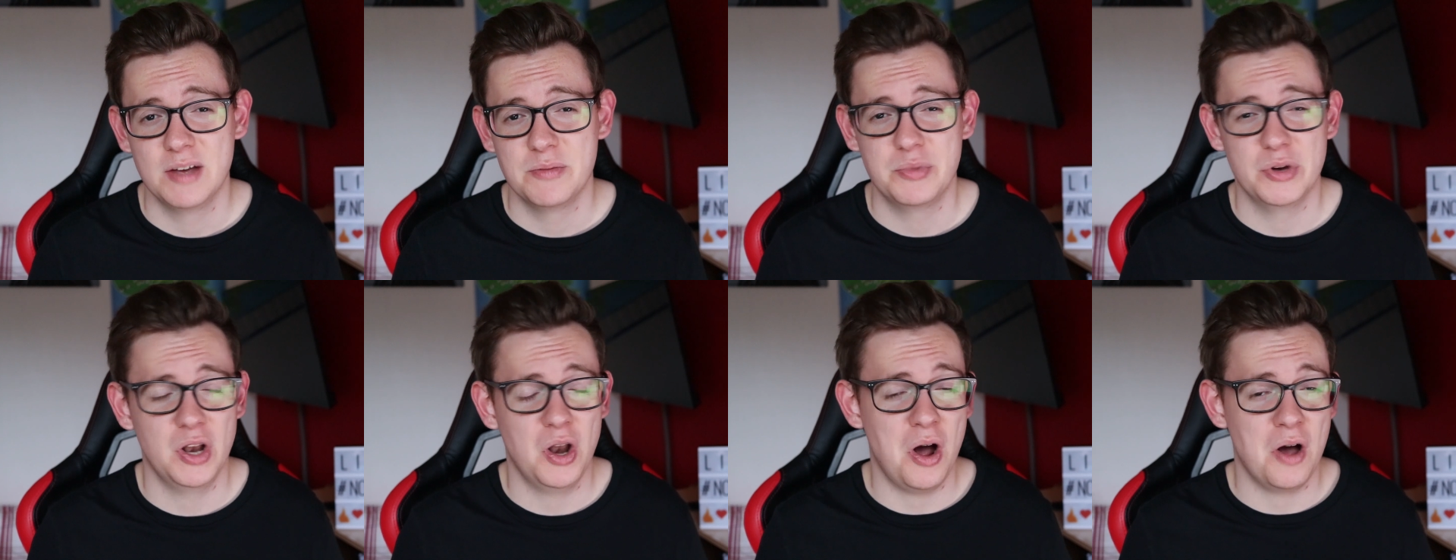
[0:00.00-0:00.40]

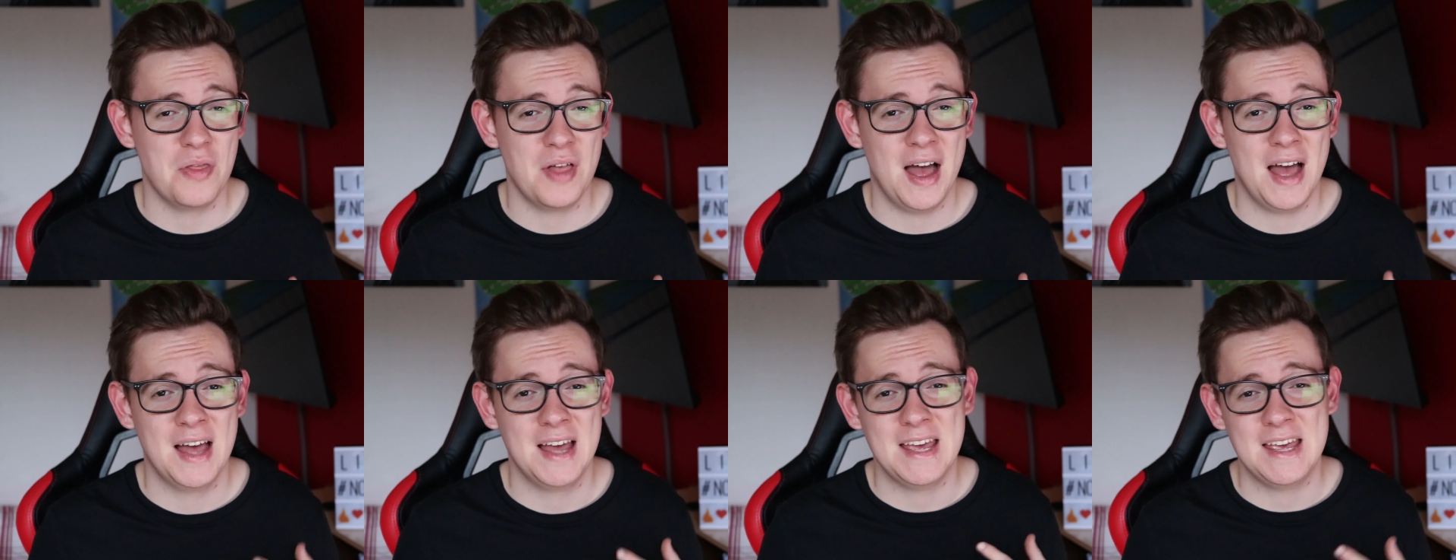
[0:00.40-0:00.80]
but a lot of
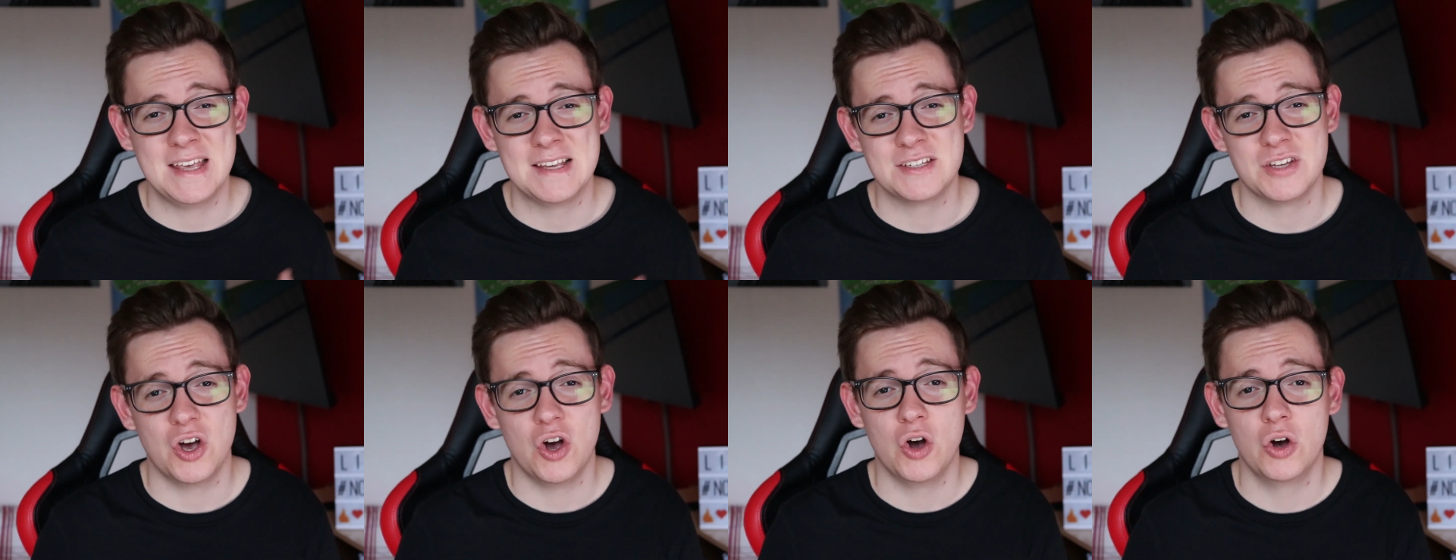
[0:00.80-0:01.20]
that
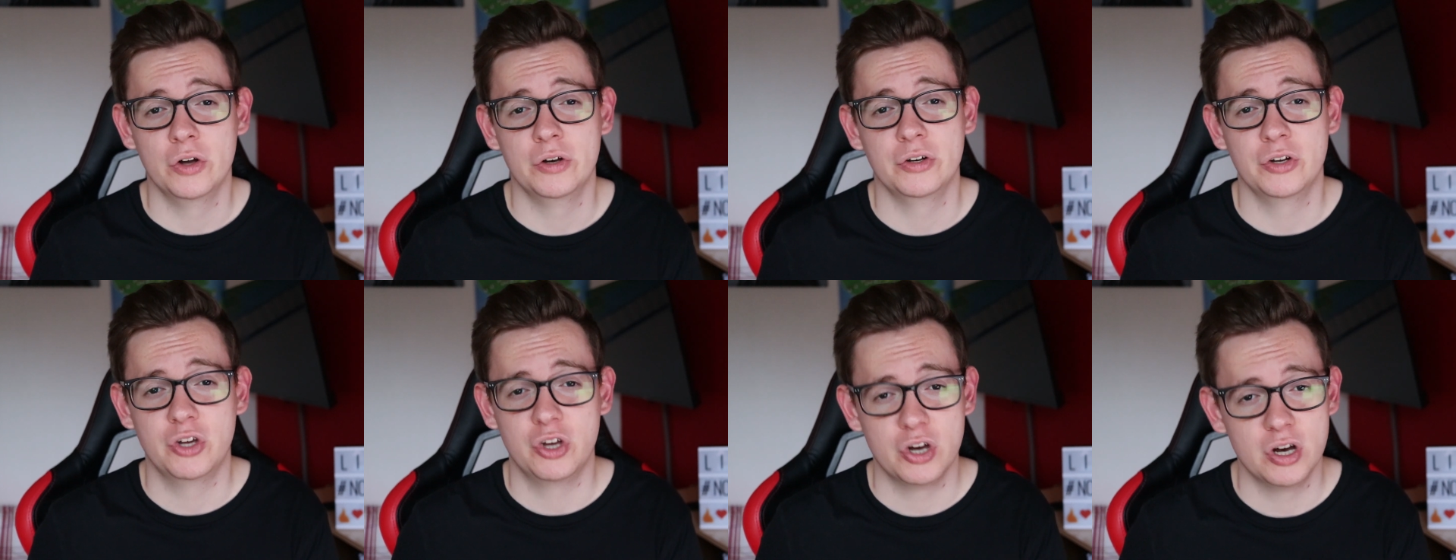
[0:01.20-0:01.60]
is
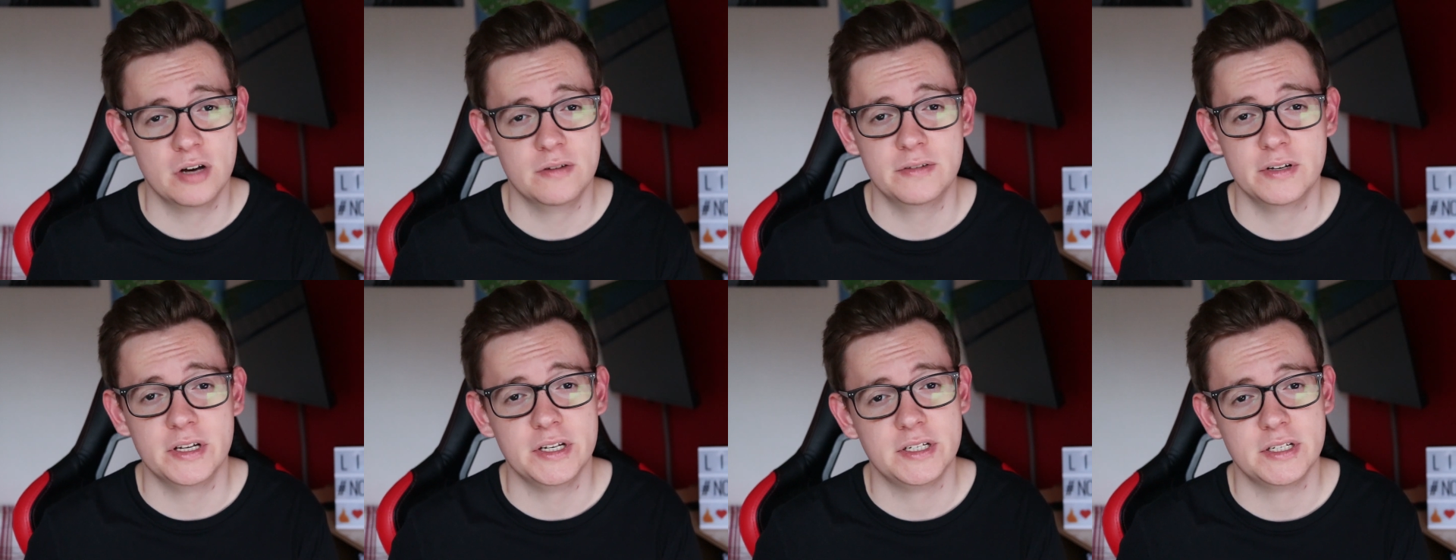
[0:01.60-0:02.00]

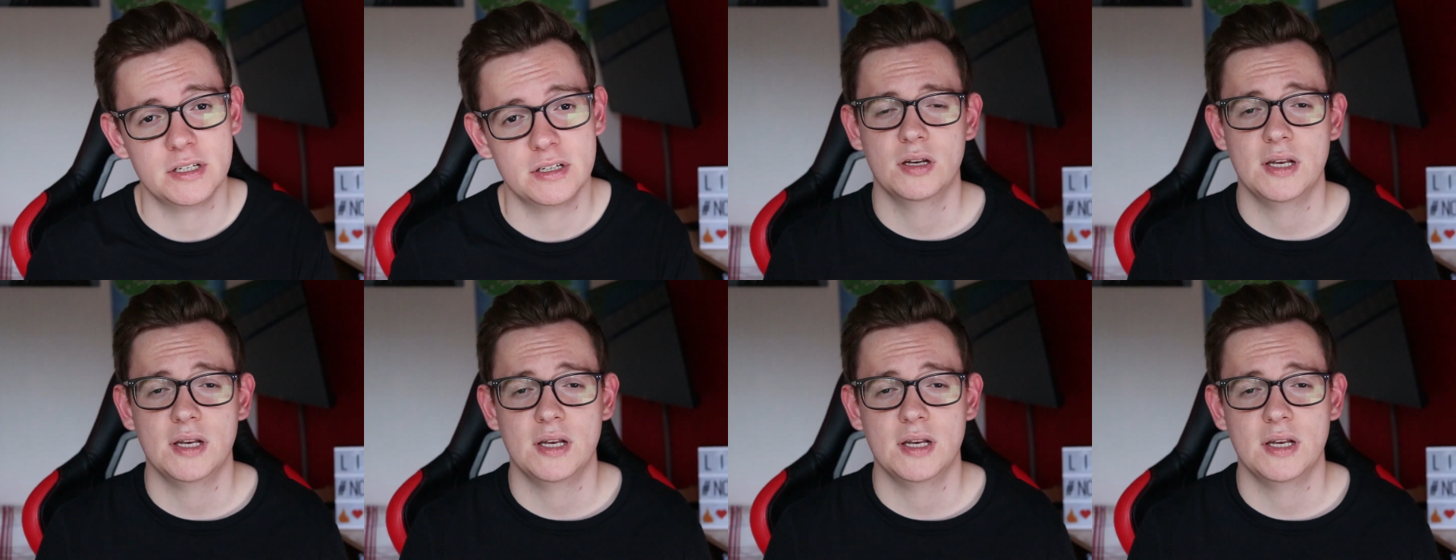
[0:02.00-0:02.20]
uncovered.